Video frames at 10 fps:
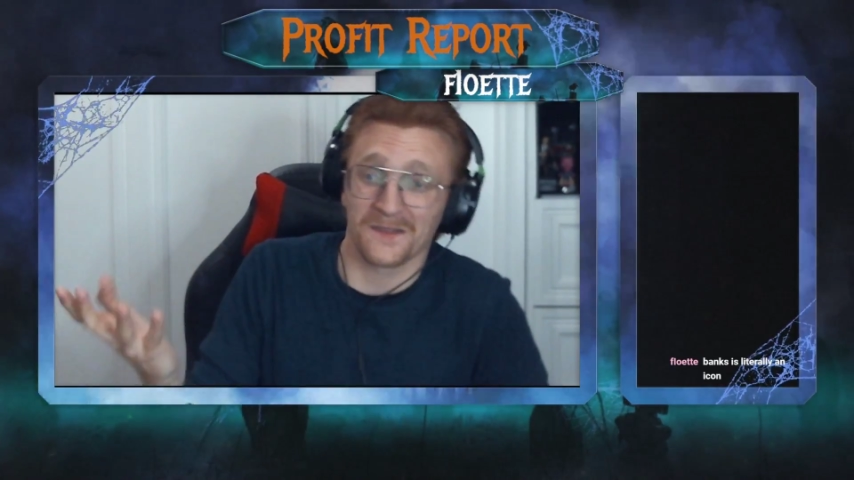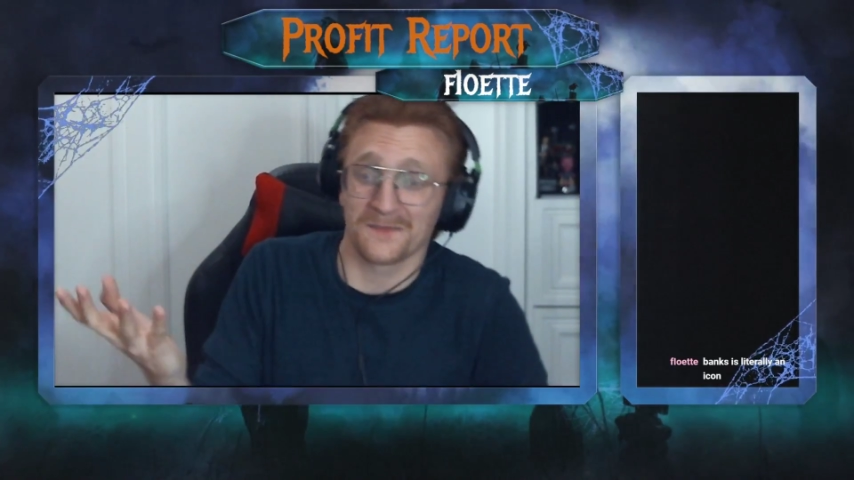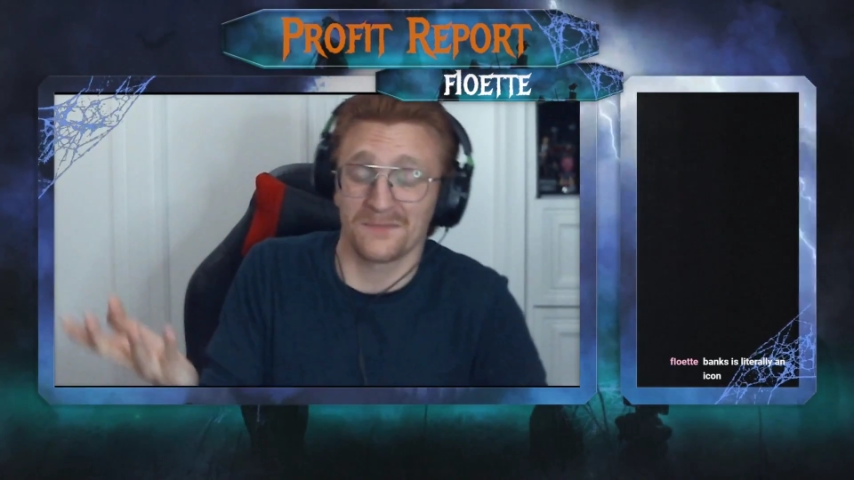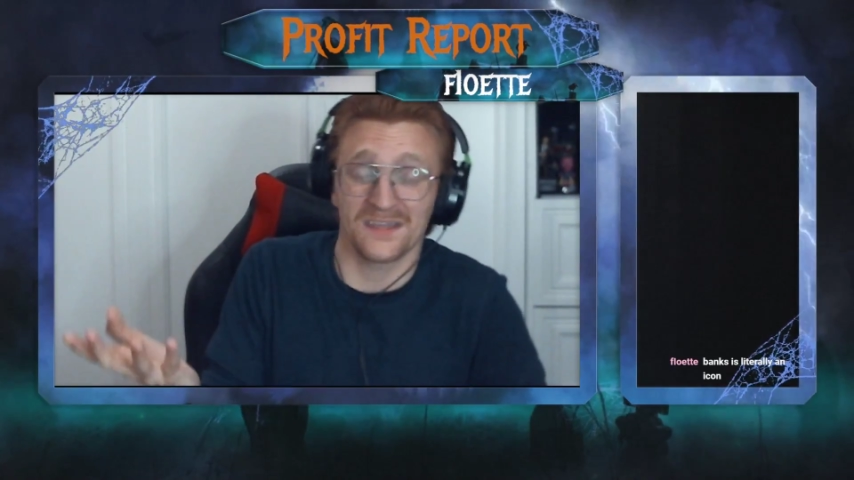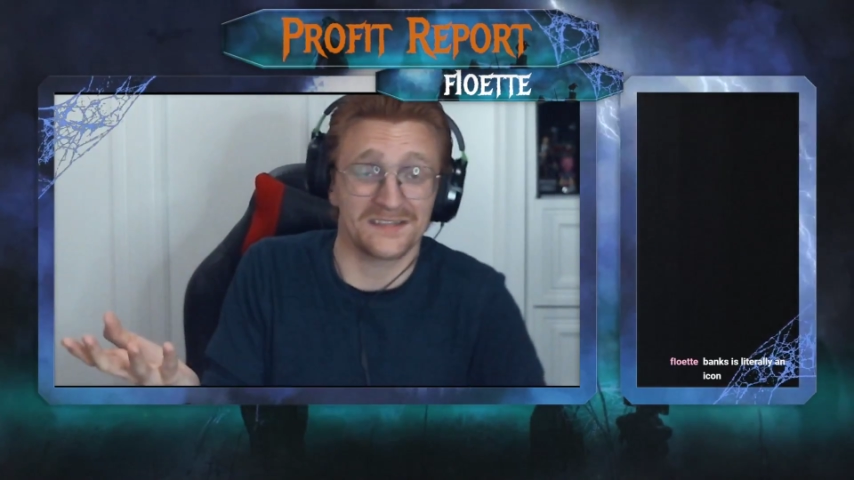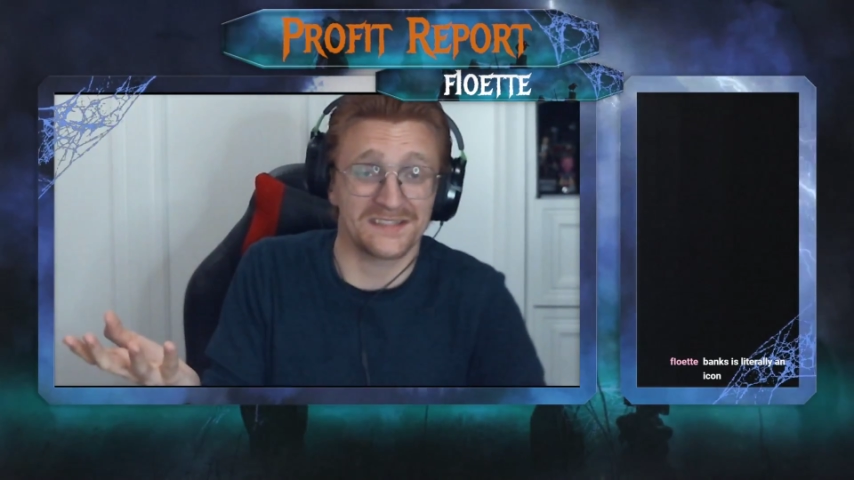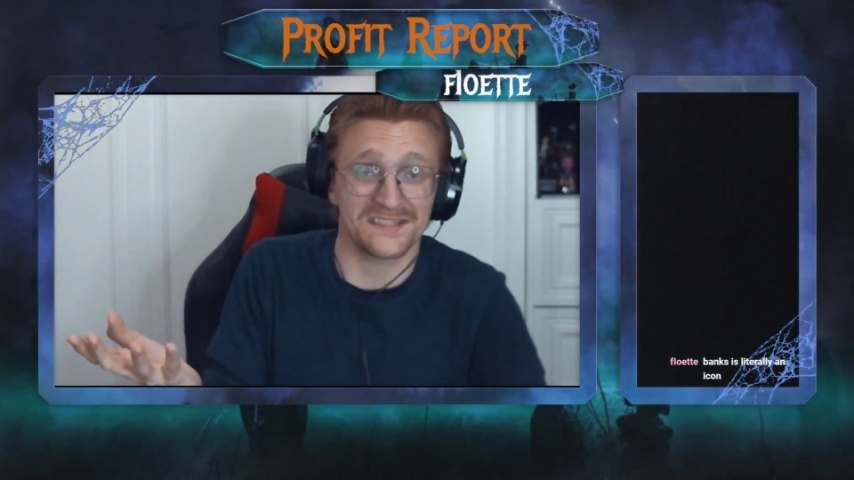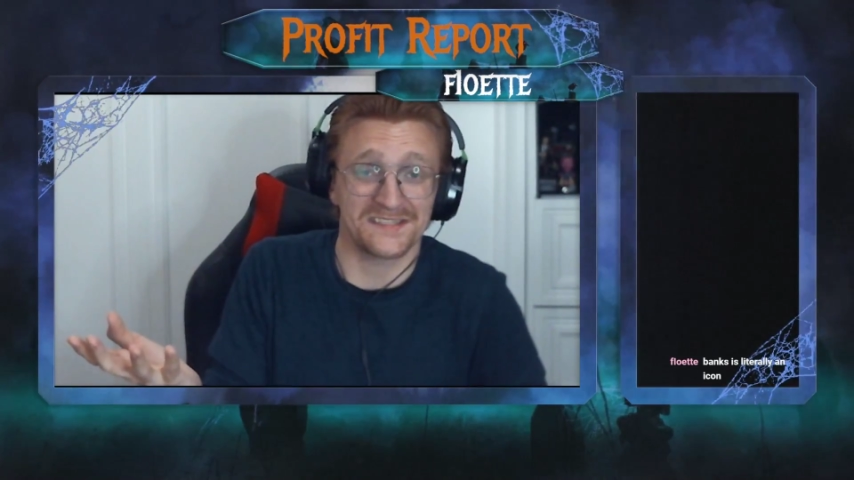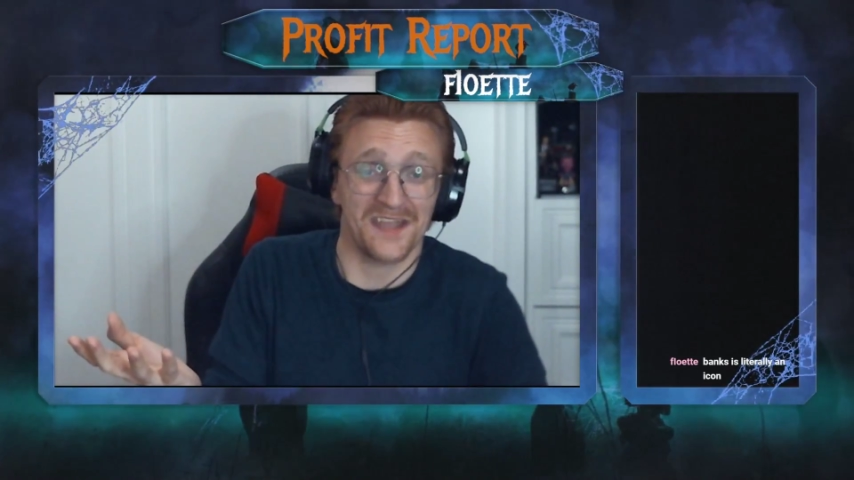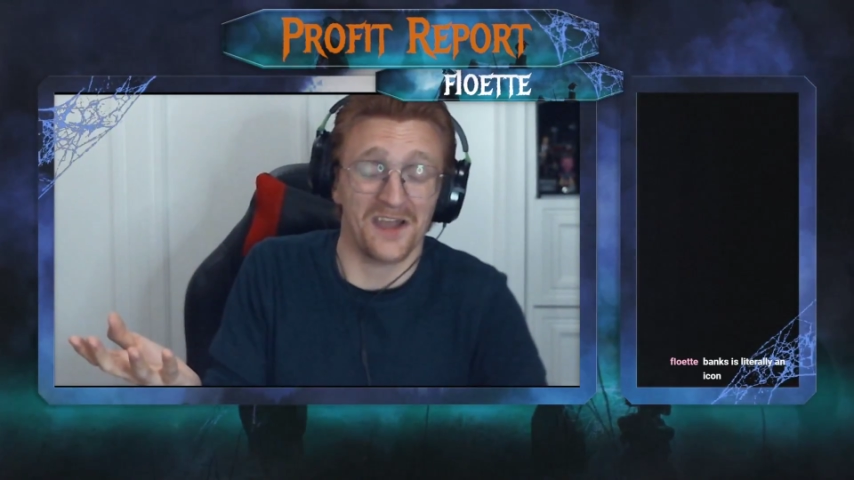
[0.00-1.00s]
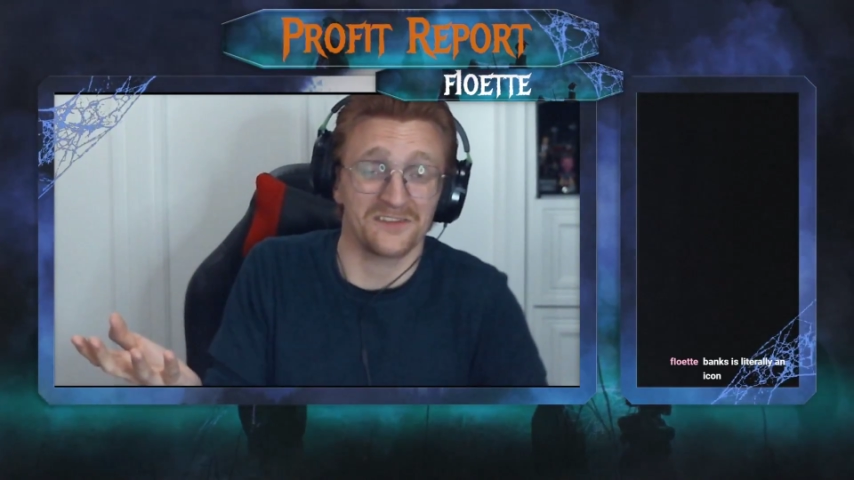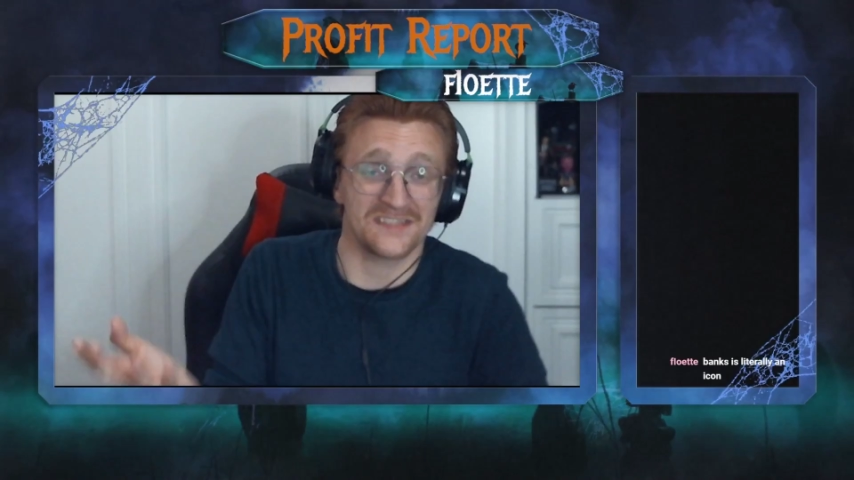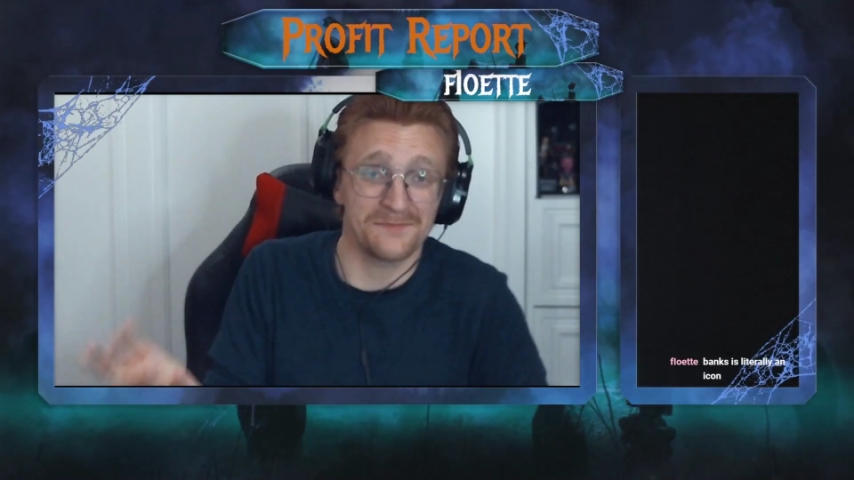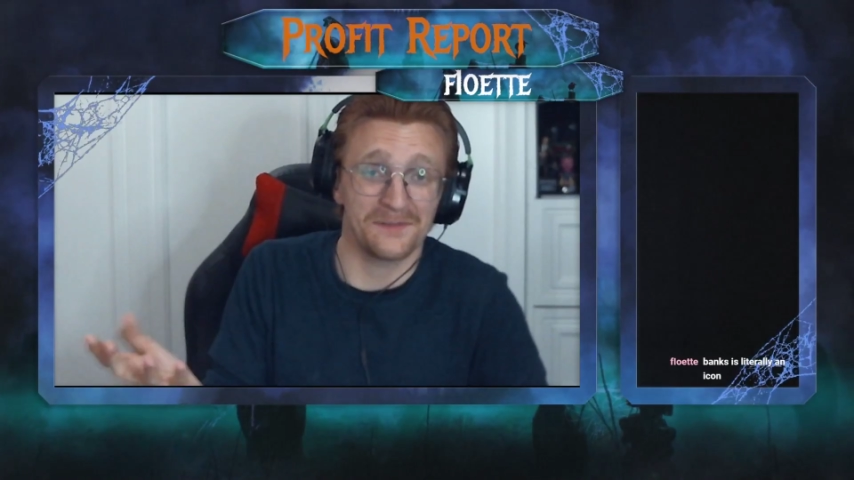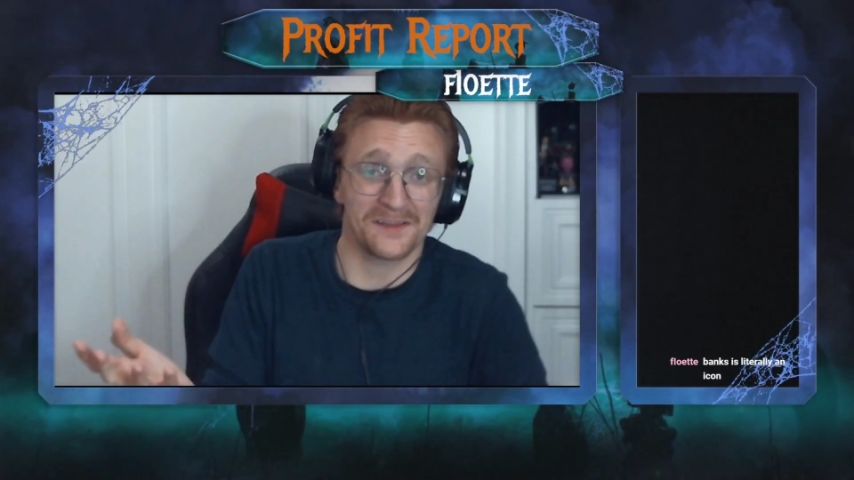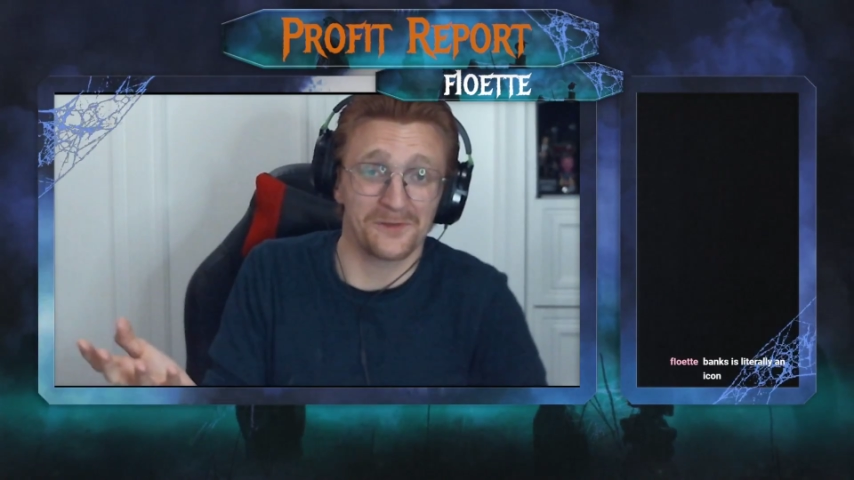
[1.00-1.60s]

because that's not typically